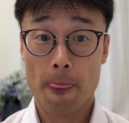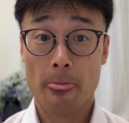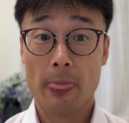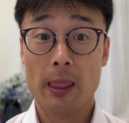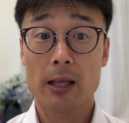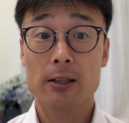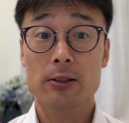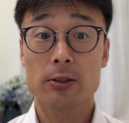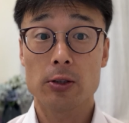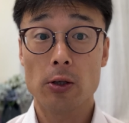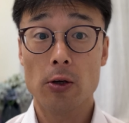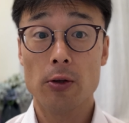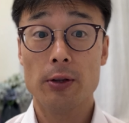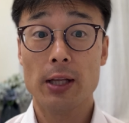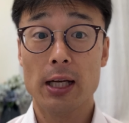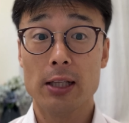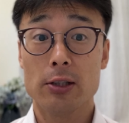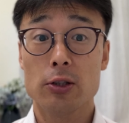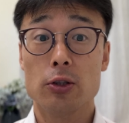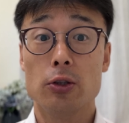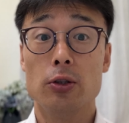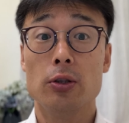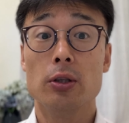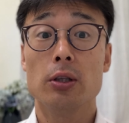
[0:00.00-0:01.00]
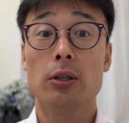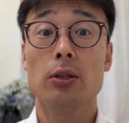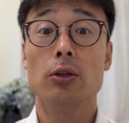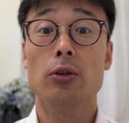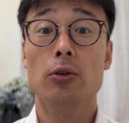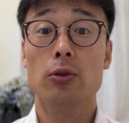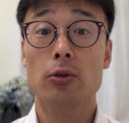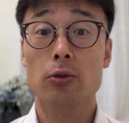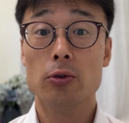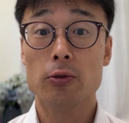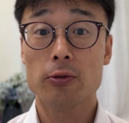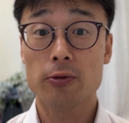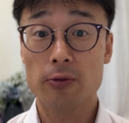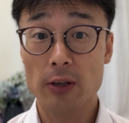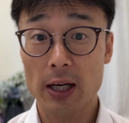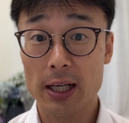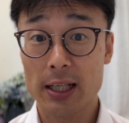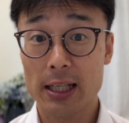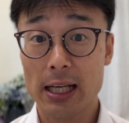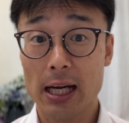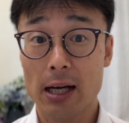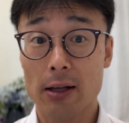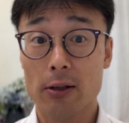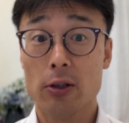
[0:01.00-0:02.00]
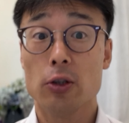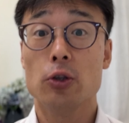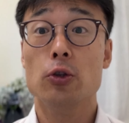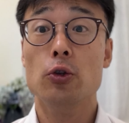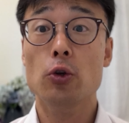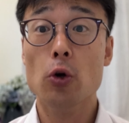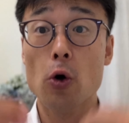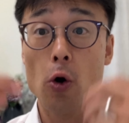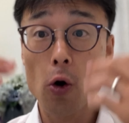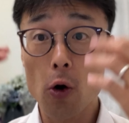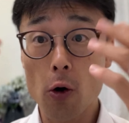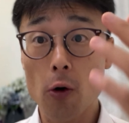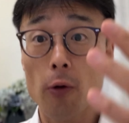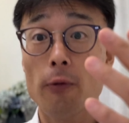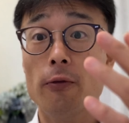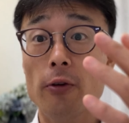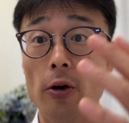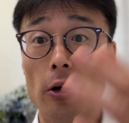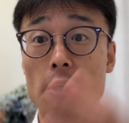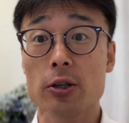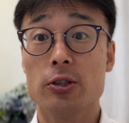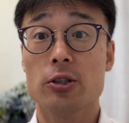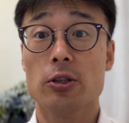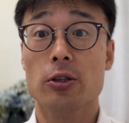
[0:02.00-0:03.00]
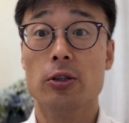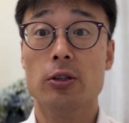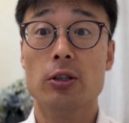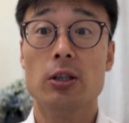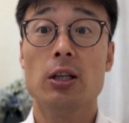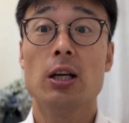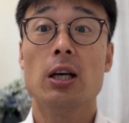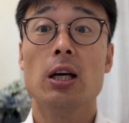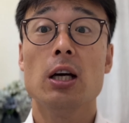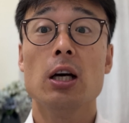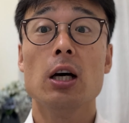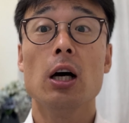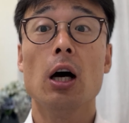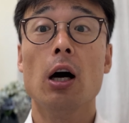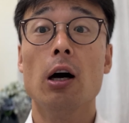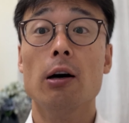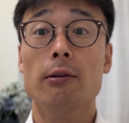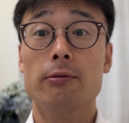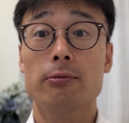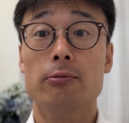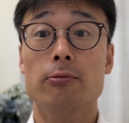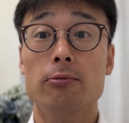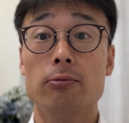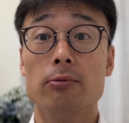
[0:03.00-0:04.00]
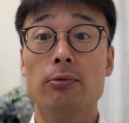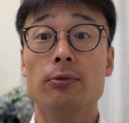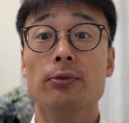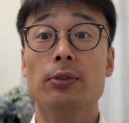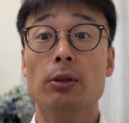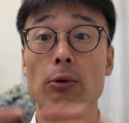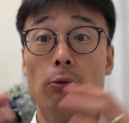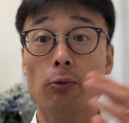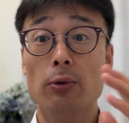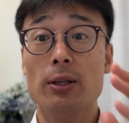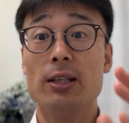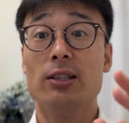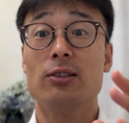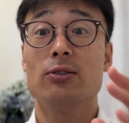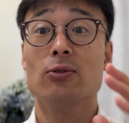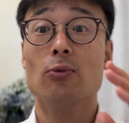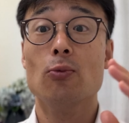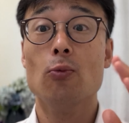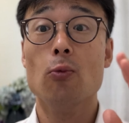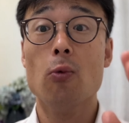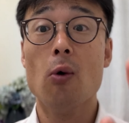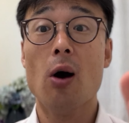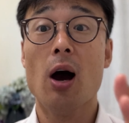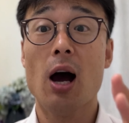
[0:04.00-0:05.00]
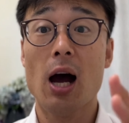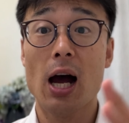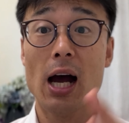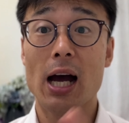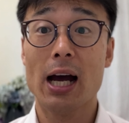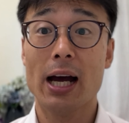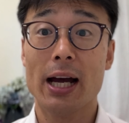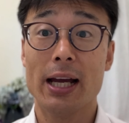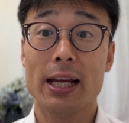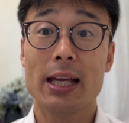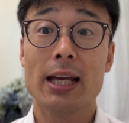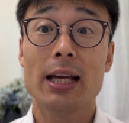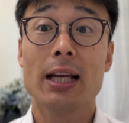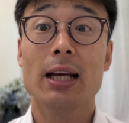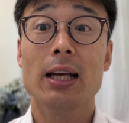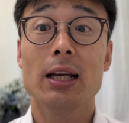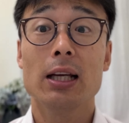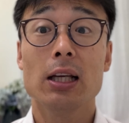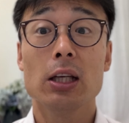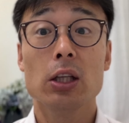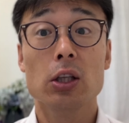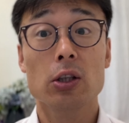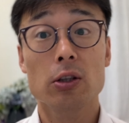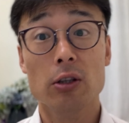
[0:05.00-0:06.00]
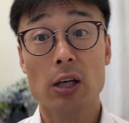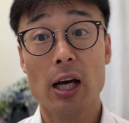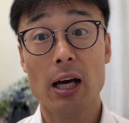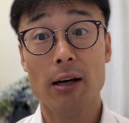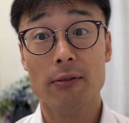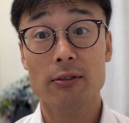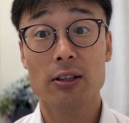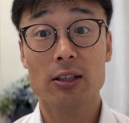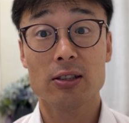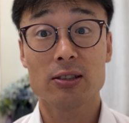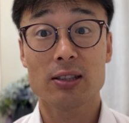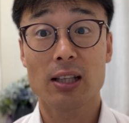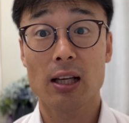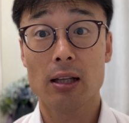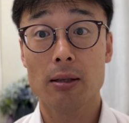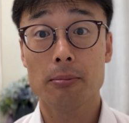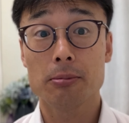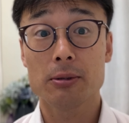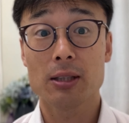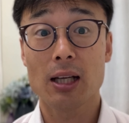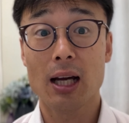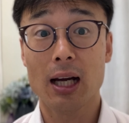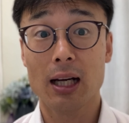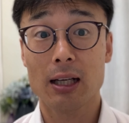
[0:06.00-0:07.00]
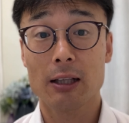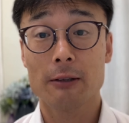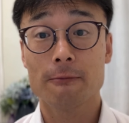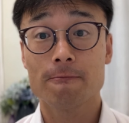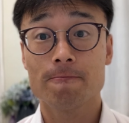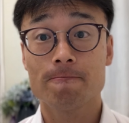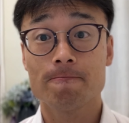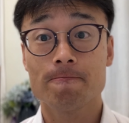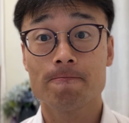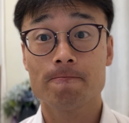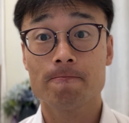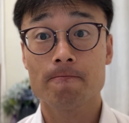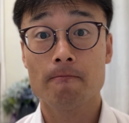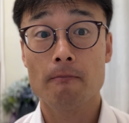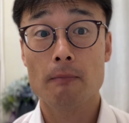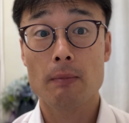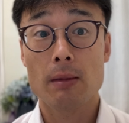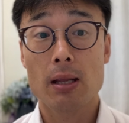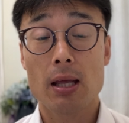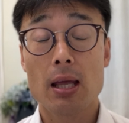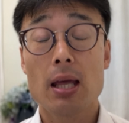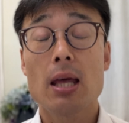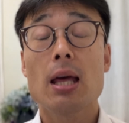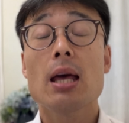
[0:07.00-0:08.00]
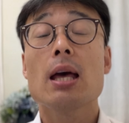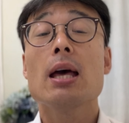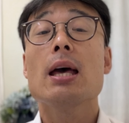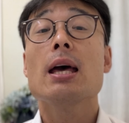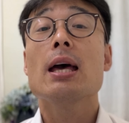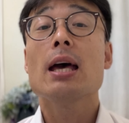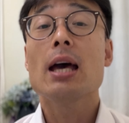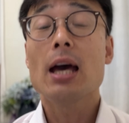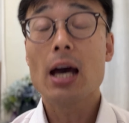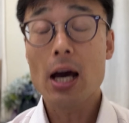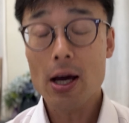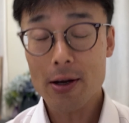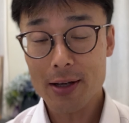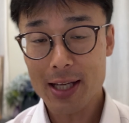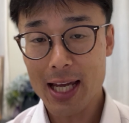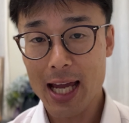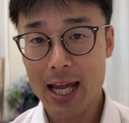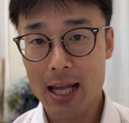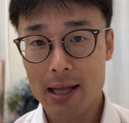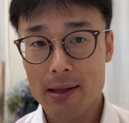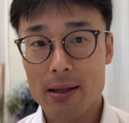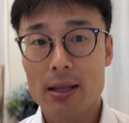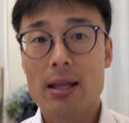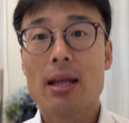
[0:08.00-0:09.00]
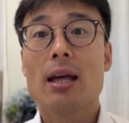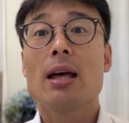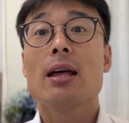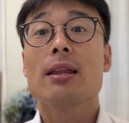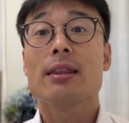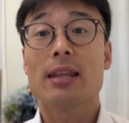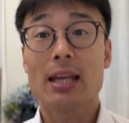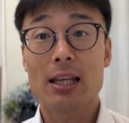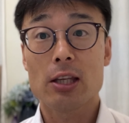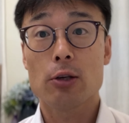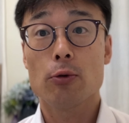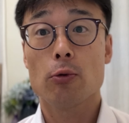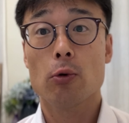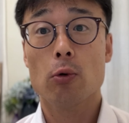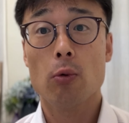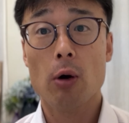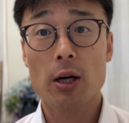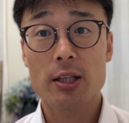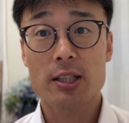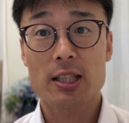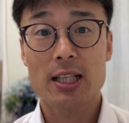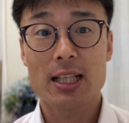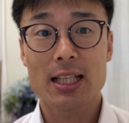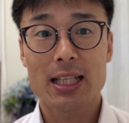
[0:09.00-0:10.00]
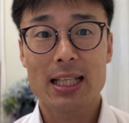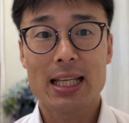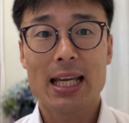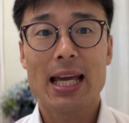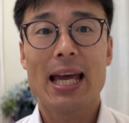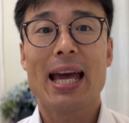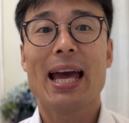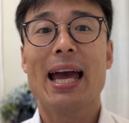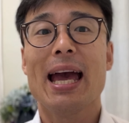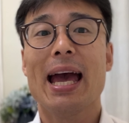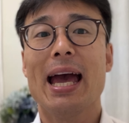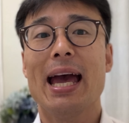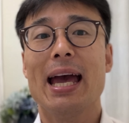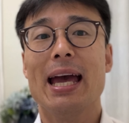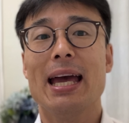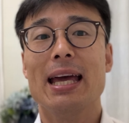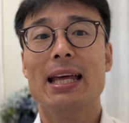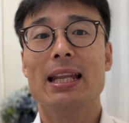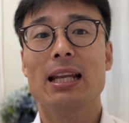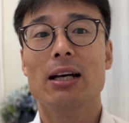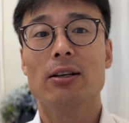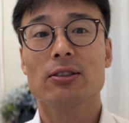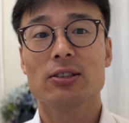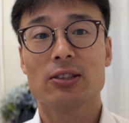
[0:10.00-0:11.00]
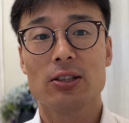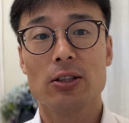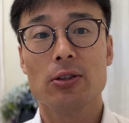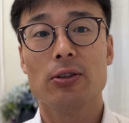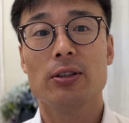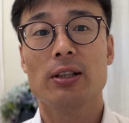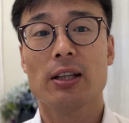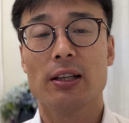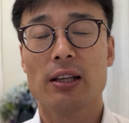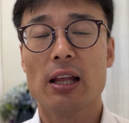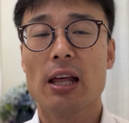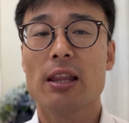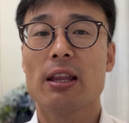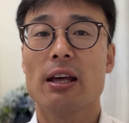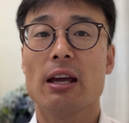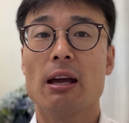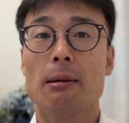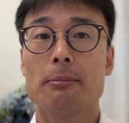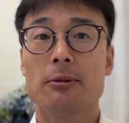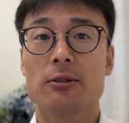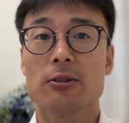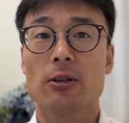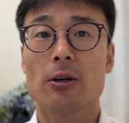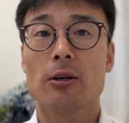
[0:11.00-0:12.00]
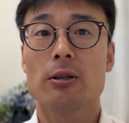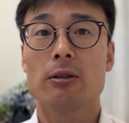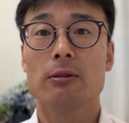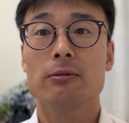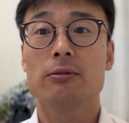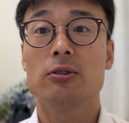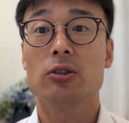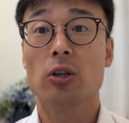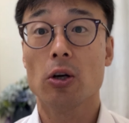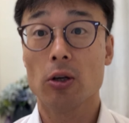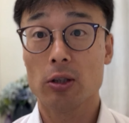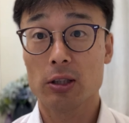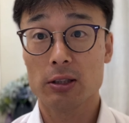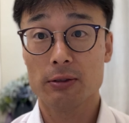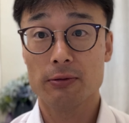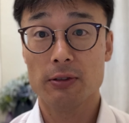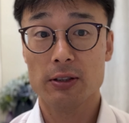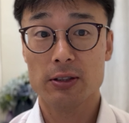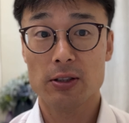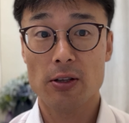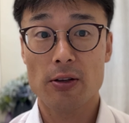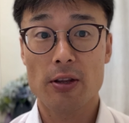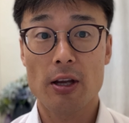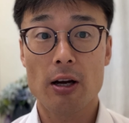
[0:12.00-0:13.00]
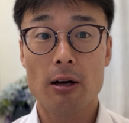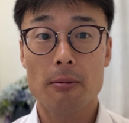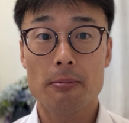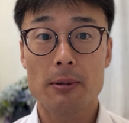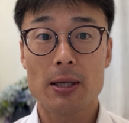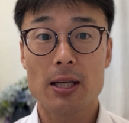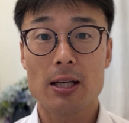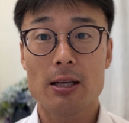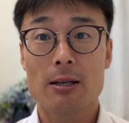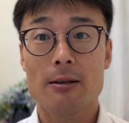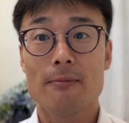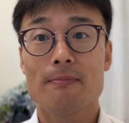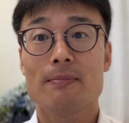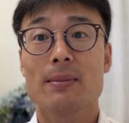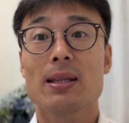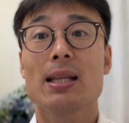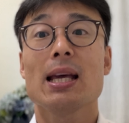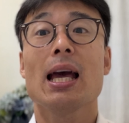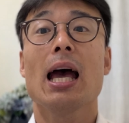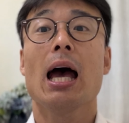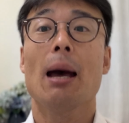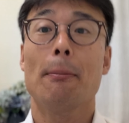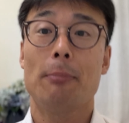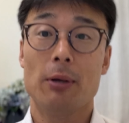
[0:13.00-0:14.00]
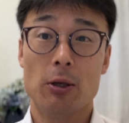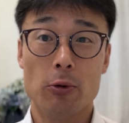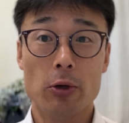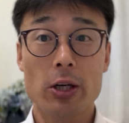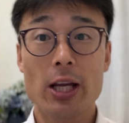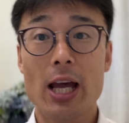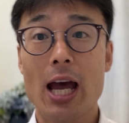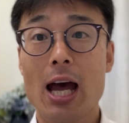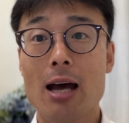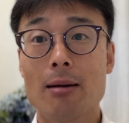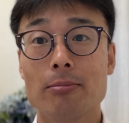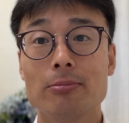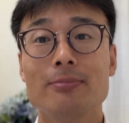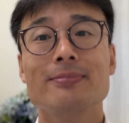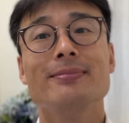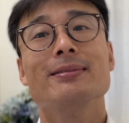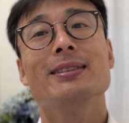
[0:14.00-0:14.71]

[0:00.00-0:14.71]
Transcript: so that you find out your version of the reason why you have the scalloped tongue. Okay, thank you for watching, and I'll see you in another episode of Joker's Physiotherapy. Happy rehab.